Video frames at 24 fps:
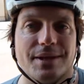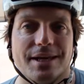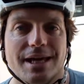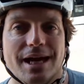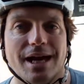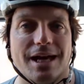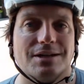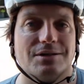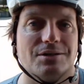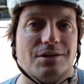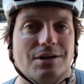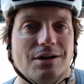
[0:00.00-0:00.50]
he
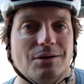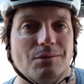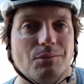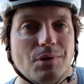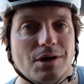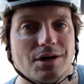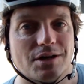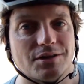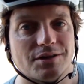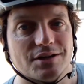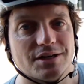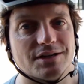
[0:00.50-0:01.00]
had
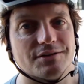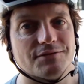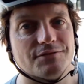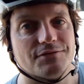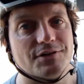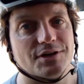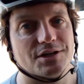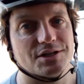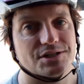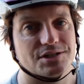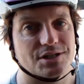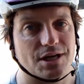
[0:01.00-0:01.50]
one of the
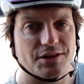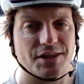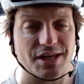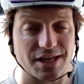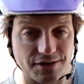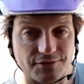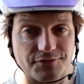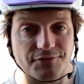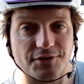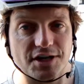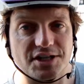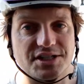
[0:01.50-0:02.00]
first, I think,
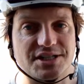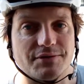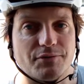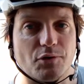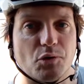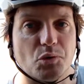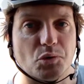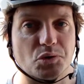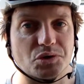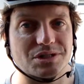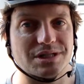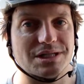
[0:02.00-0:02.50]
the first ever
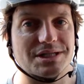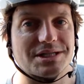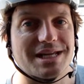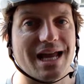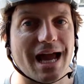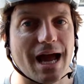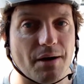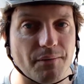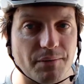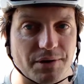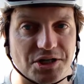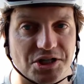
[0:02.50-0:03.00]
horseless
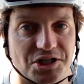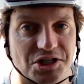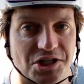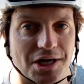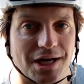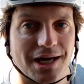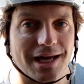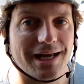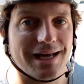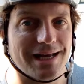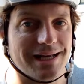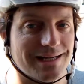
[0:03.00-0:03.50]
carriage
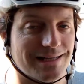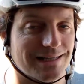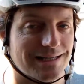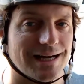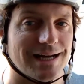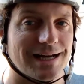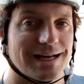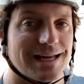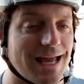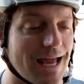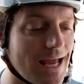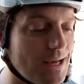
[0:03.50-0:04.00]
in
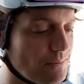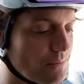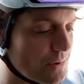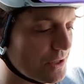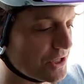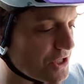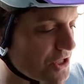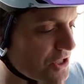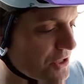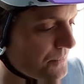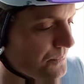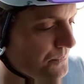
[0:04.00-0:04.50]
uh,
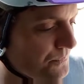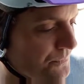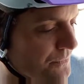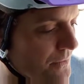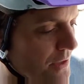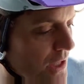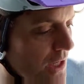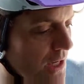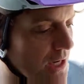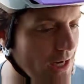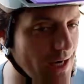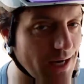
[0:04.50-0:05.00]
Cambridge.
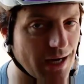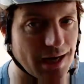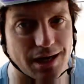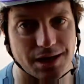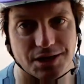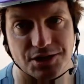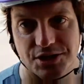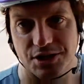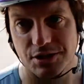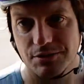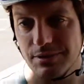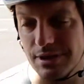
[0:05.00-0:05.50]

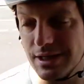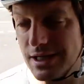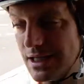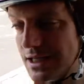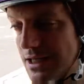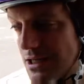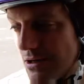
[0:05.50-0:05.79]
Uh, so he